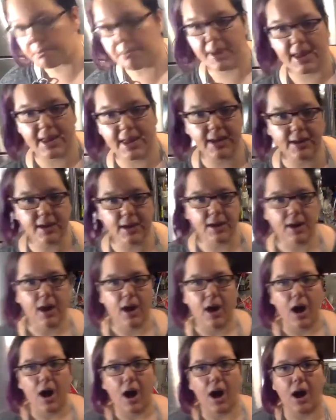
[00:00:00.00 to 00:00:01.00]
make,
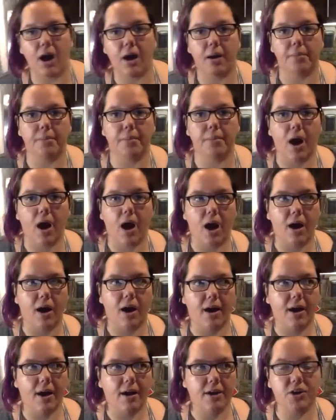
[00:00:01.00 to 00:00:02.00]
um,
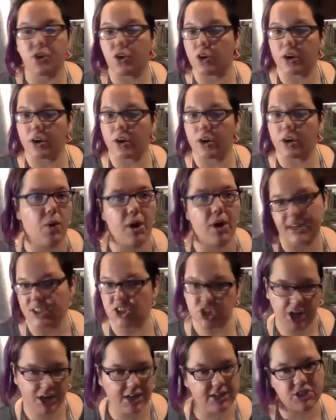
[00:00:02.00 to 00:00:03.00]
you're going to want to
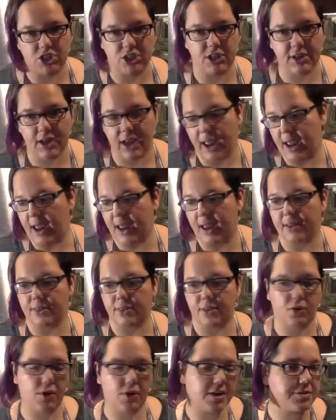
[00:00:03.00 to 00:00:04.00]
change it. And
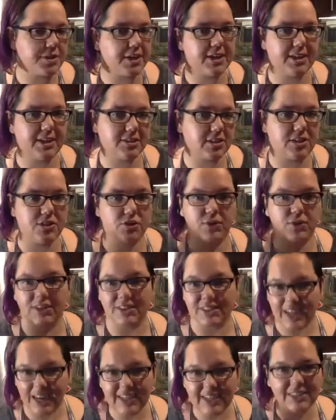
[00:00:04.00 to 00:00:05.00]
the great thing is that you can
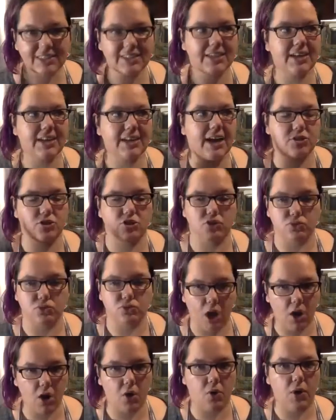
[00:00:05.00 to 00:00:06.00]
taste it as you
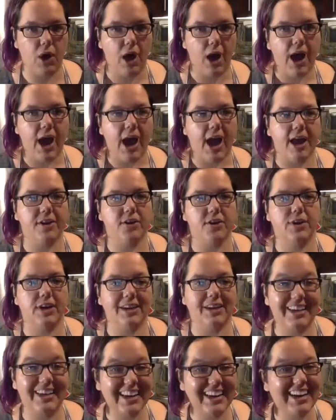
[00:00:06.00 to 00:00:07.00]
go and you
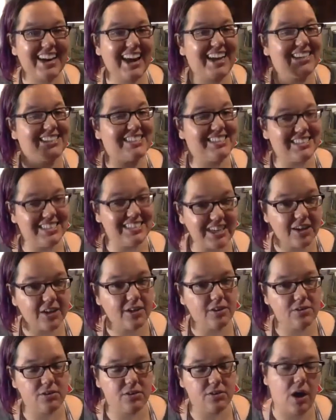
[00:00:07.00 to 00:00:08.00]
can get an idea.
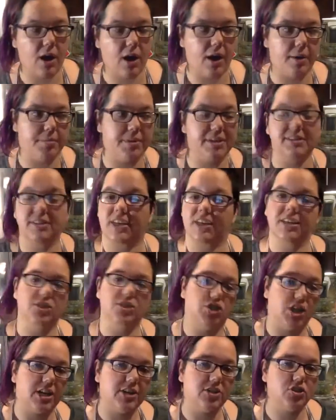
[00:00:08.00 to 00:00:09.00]
Um, it's going to
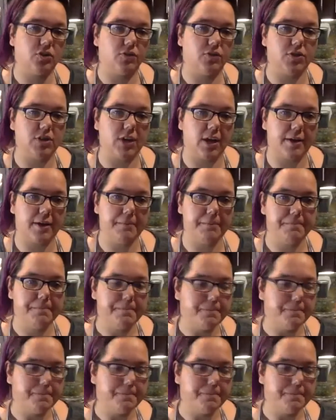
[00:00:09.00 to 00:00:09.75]
change over time.